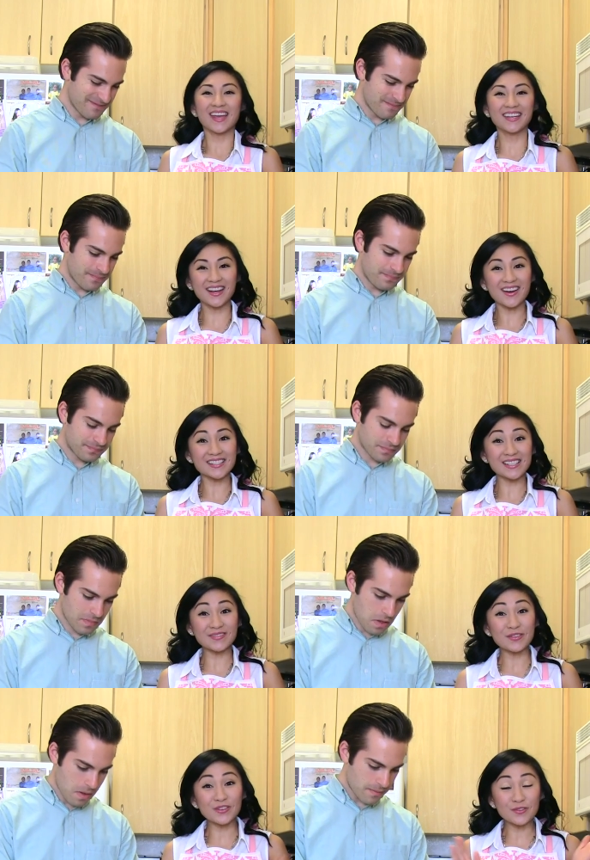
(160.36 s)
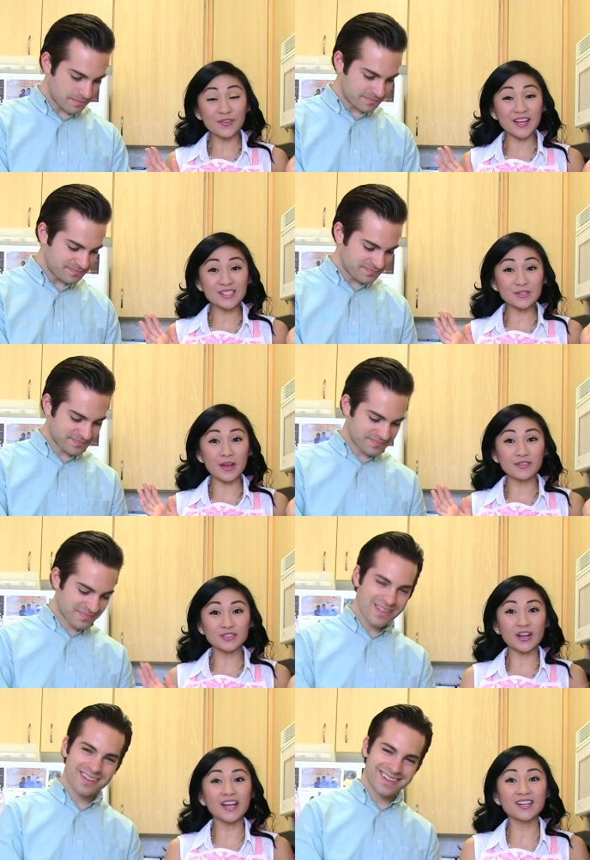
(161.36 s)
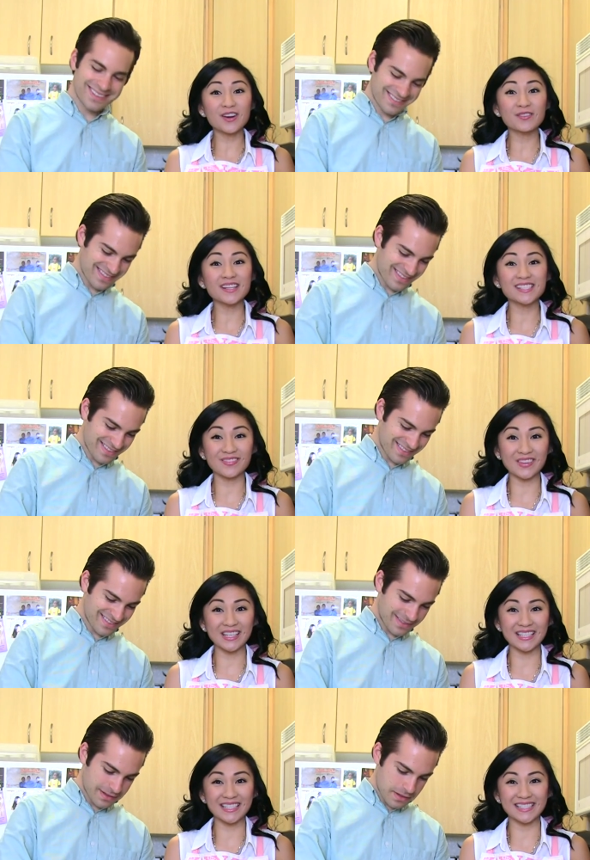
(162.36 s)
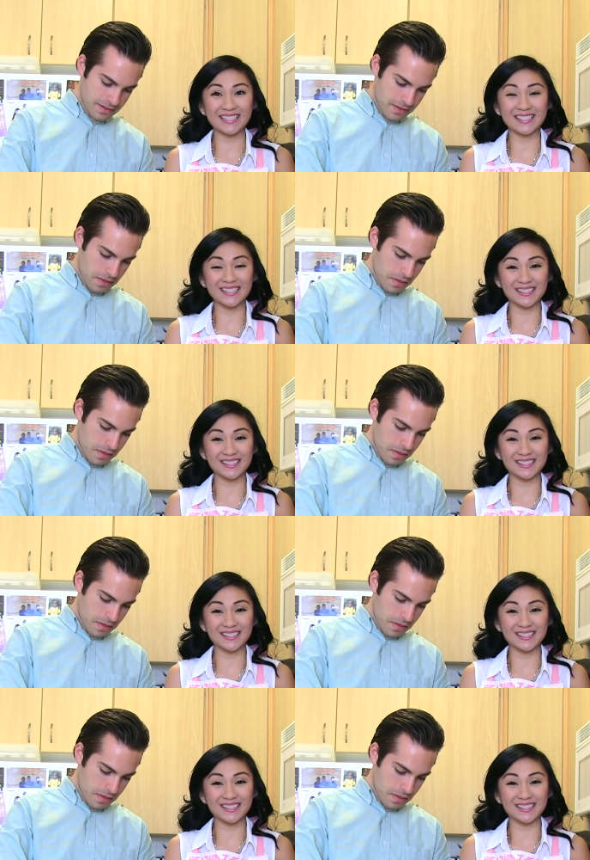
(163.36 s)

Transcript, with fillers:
Speaker 1: and here are some of you friends who have tried our recipes